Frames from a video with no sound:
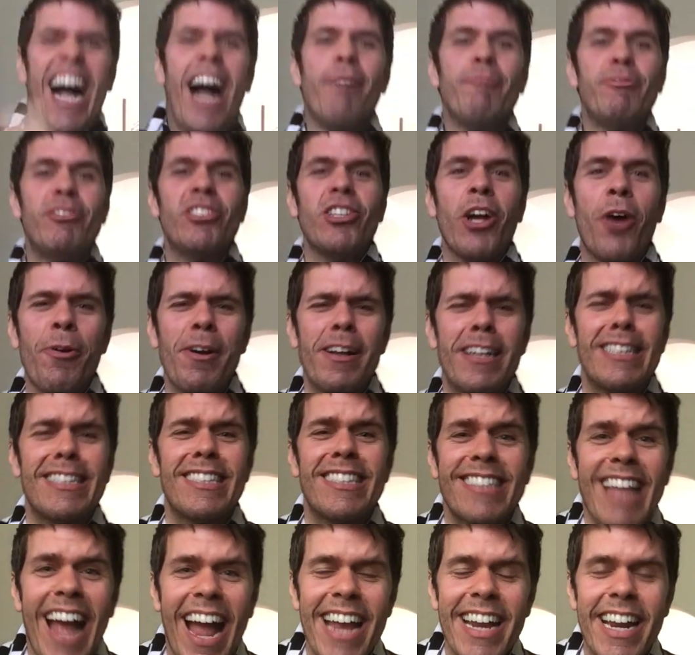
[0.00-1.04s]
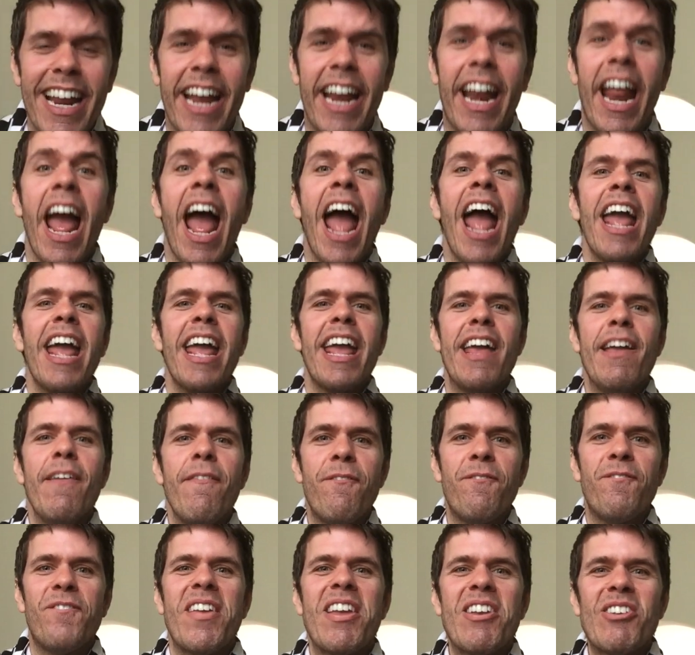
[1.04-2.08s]
I'm so excited.
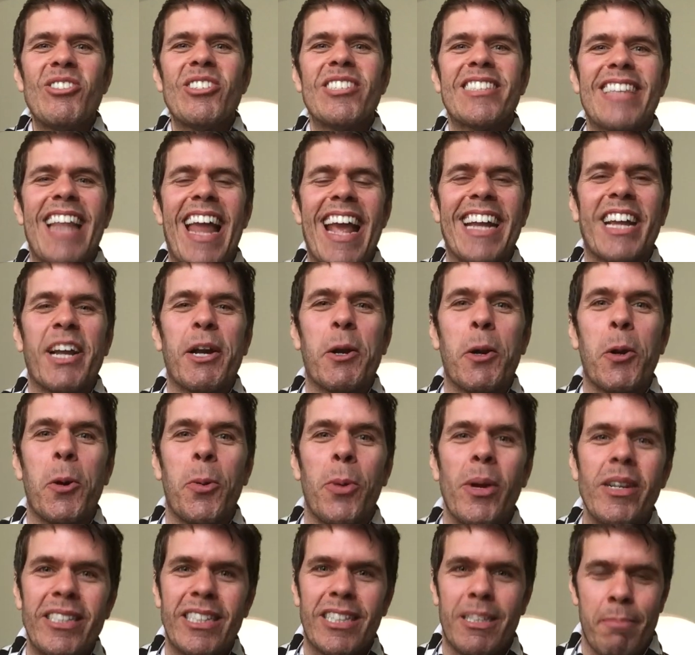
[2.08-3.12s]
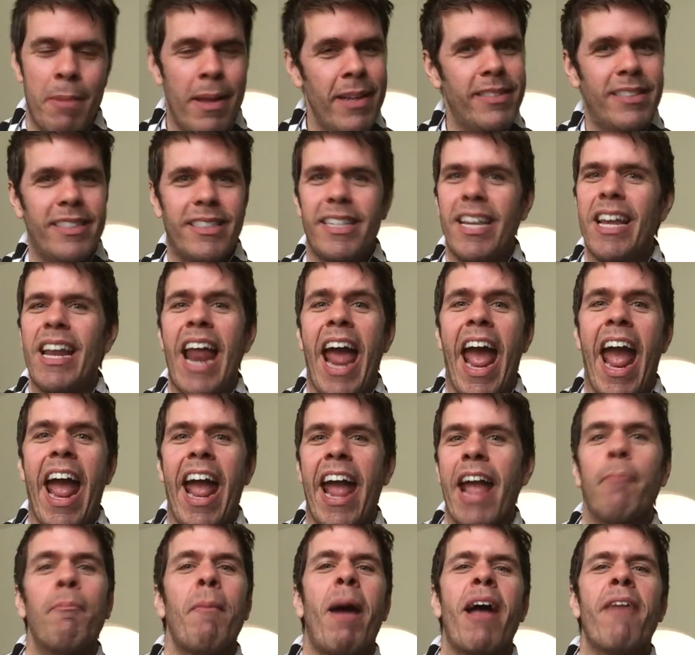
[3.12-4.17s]
It feels like Christmas
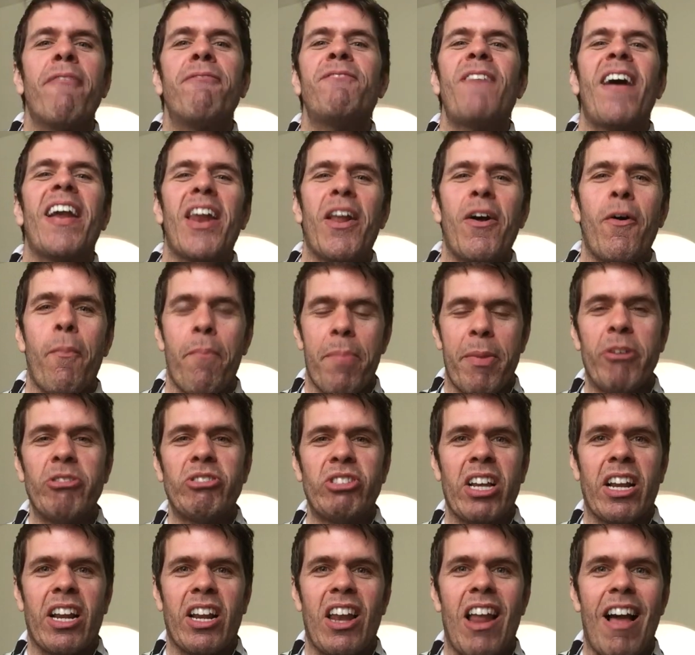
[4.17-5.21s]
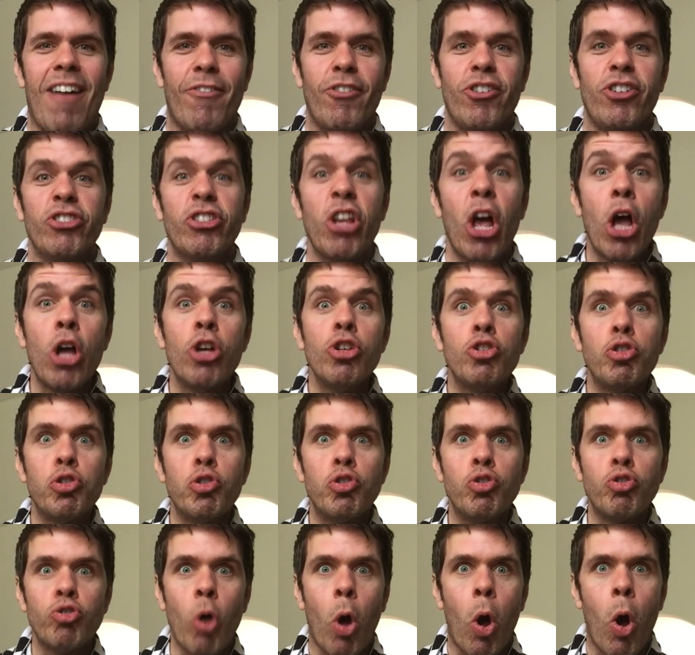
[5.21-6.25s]
today, my fellow music lovers.
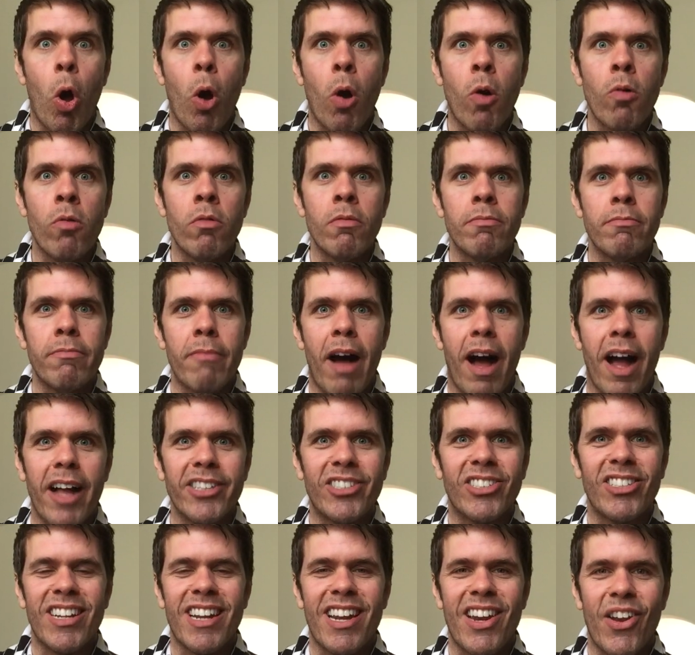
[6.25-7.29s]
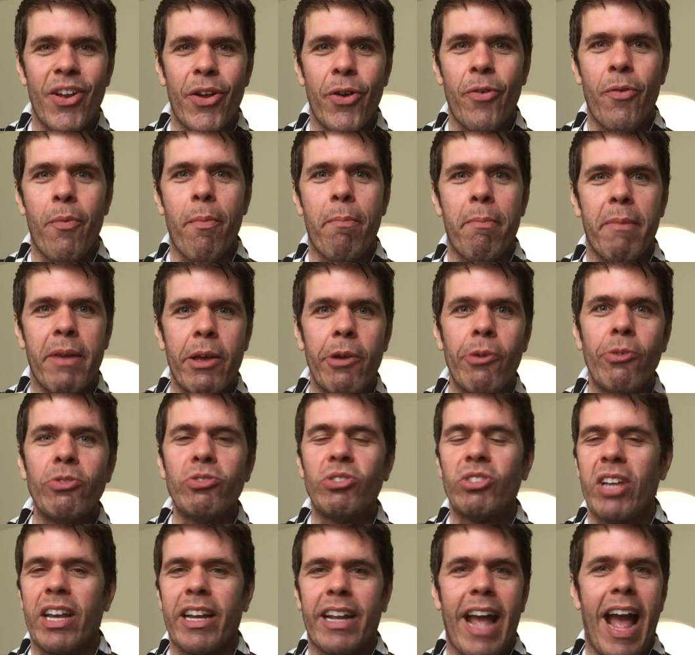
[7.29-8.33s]
So much new
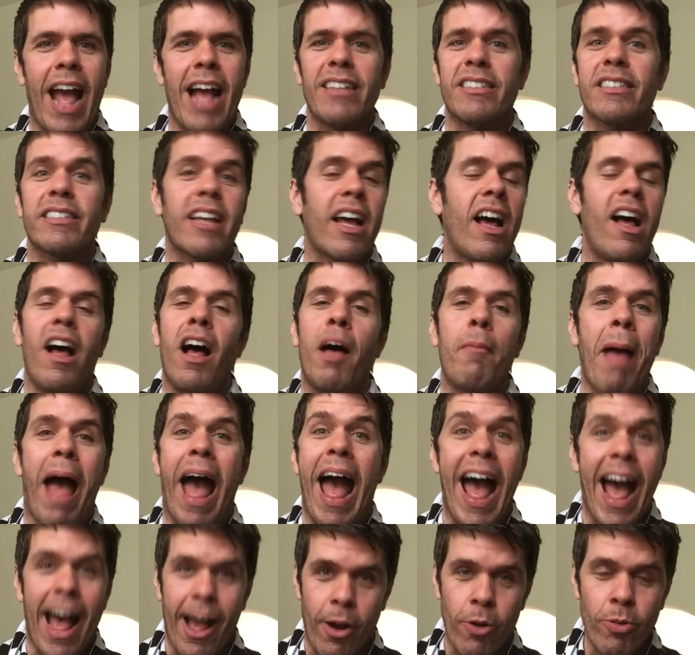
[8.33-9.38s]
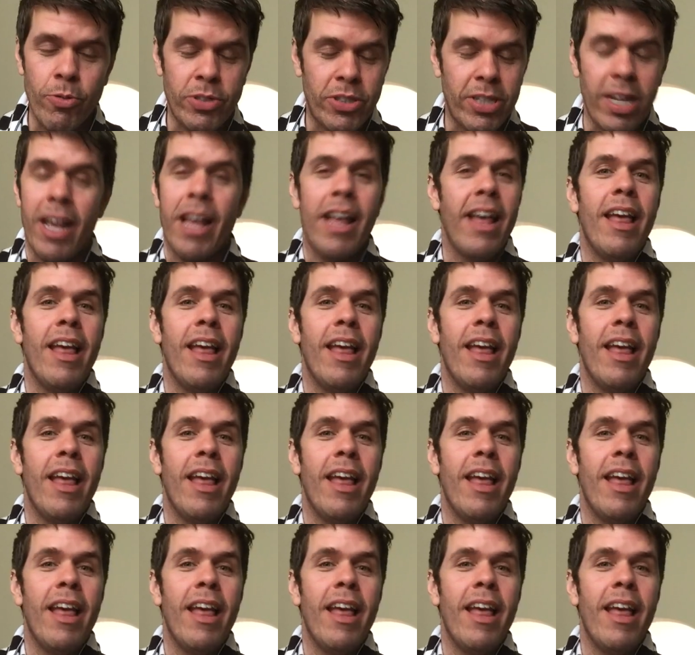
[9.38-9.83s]
music has come out.